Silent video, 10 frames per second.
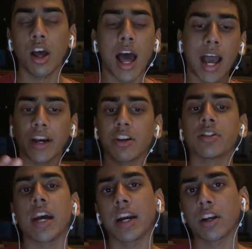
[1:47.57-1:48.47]
Actors
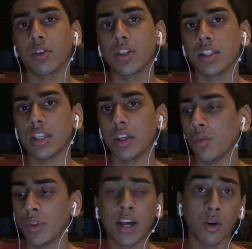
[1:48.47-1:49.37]
act out the
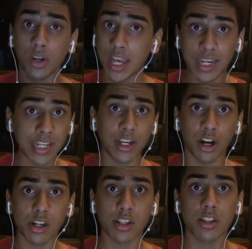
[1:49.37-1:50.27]
scene without any
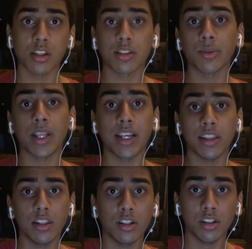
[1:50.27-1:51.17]
cuts so
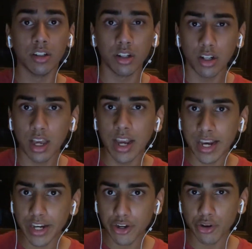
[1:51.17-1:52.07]
that the
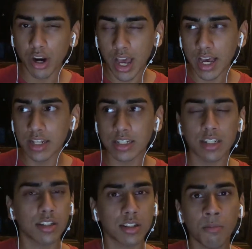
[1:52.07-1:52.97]
editor has
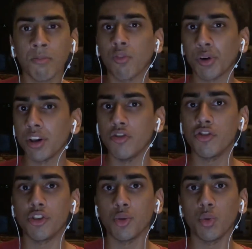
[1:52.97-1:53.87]
some
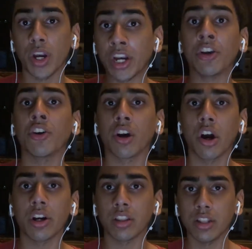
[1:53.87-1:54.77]
footage to
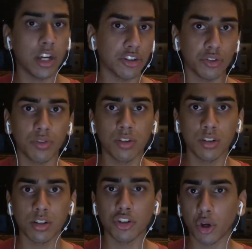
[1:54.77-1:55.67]
intercut the other
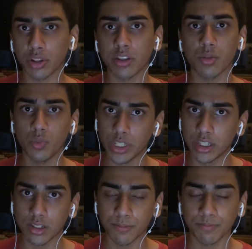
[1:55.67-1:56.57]
shots with.